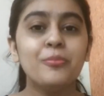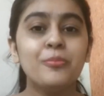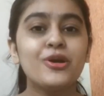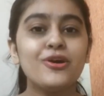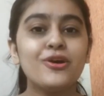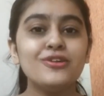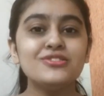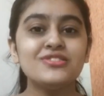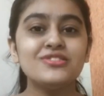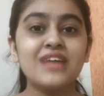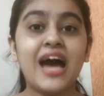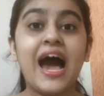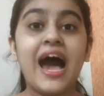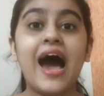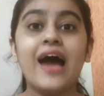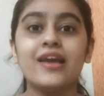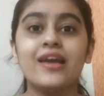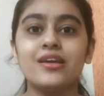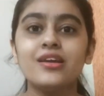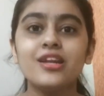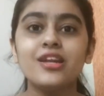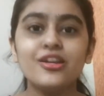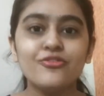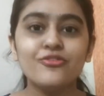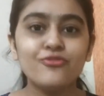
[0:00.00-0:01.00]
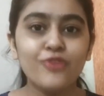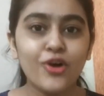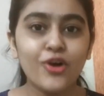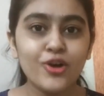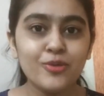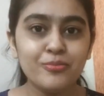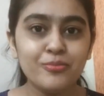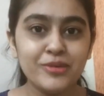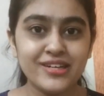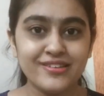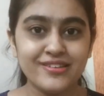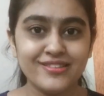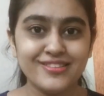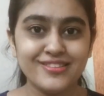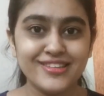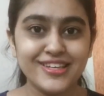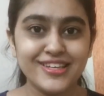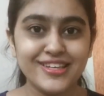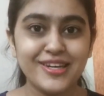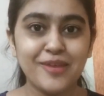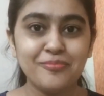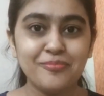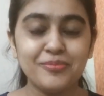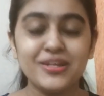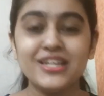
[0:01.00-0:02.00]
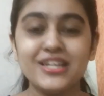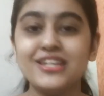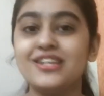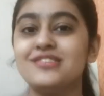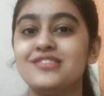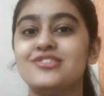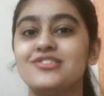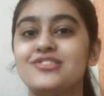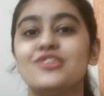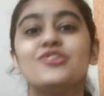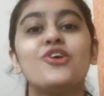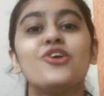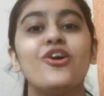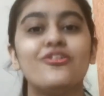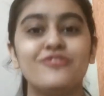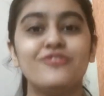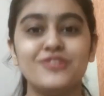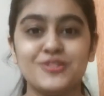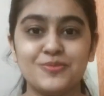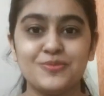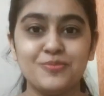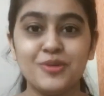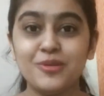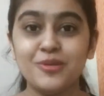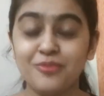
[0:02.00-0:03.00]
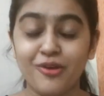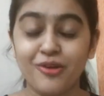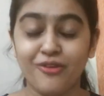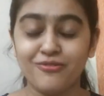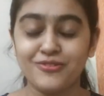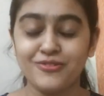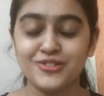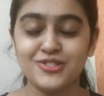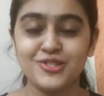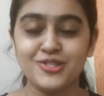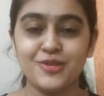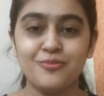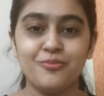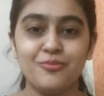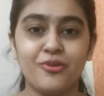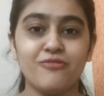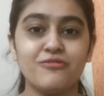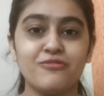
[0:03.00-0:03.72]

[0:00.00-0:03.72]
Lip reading: because higher involvement in the company doesn't always mean profits,